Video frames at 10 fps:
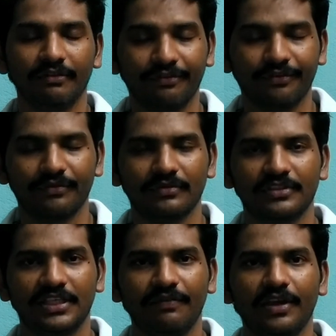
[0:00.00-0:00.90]
if
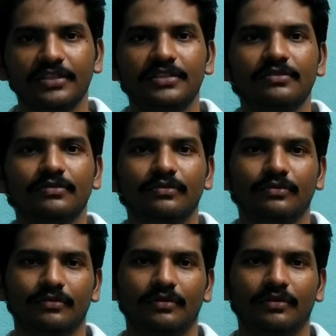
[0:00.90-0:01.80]
sewage
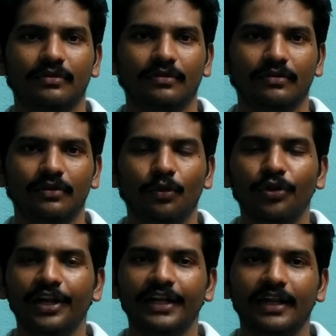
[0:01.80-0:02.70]

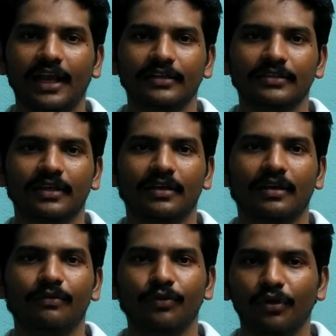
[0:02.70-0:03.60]
holding
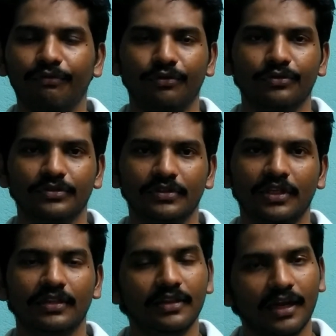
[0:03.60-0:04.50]
tank overflows,
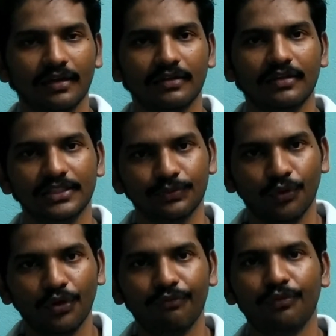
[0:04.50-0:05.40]
then
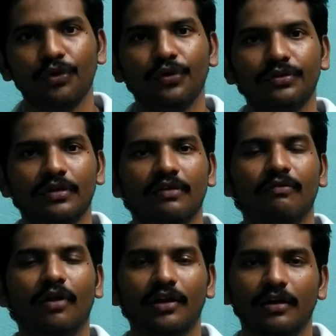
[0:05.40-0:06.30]
this
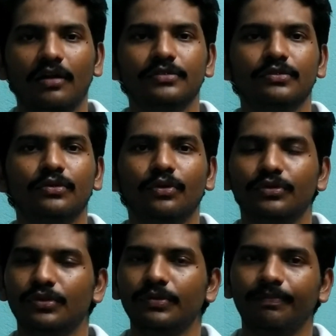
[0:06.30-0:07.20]
overflowed water also
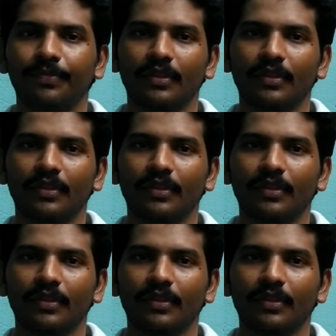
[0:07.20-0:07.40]
go to